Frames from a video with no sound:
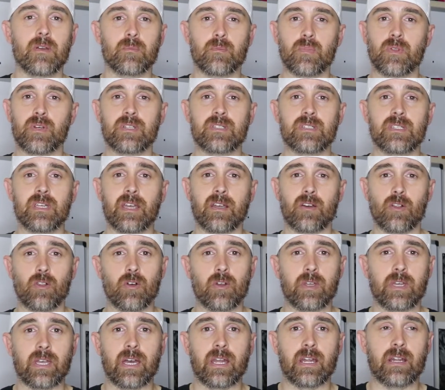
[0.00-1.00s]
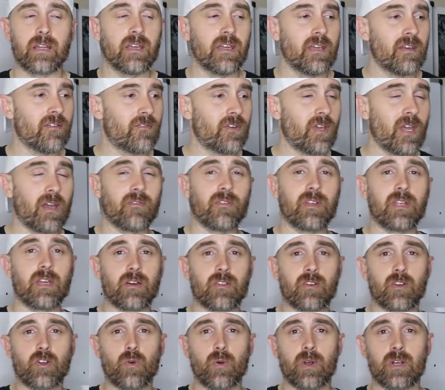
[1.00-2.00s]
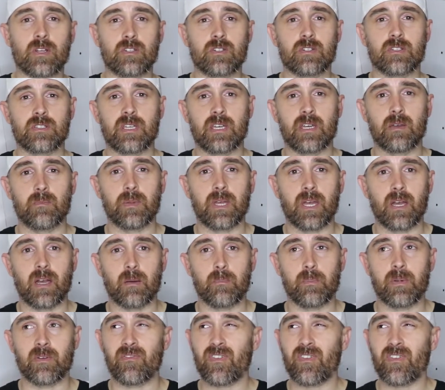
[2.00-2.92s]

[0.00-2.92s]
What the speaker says: Please take a look at it. If you have any other questions, hit me up.